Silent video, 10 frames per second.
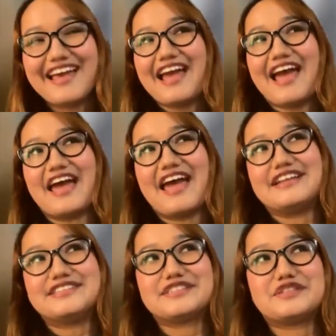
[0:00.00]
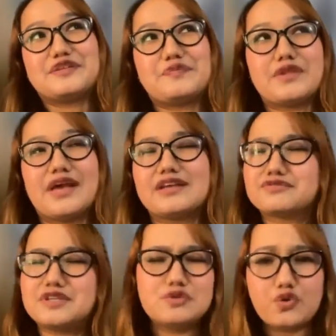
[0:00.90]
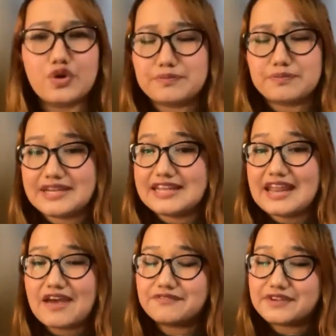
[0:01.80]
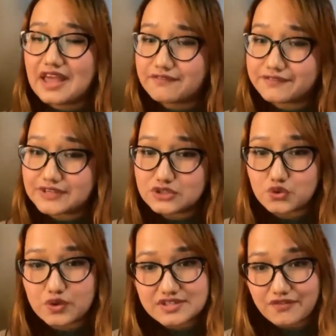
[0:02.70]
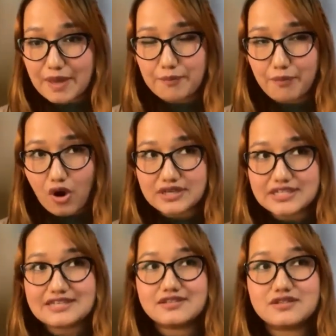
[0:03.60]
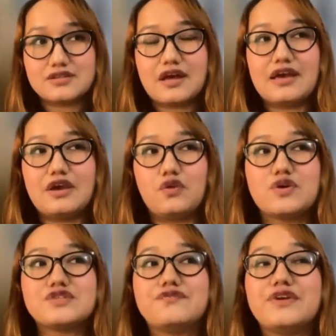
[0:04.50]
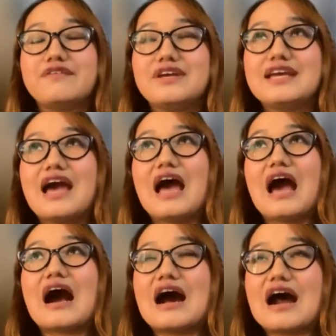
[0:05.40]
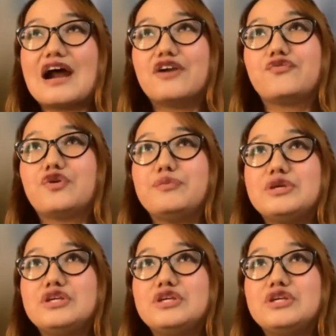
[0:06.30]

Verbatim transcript: and uh, extreme joint pain in every every joints of my body uh, it was very hard for me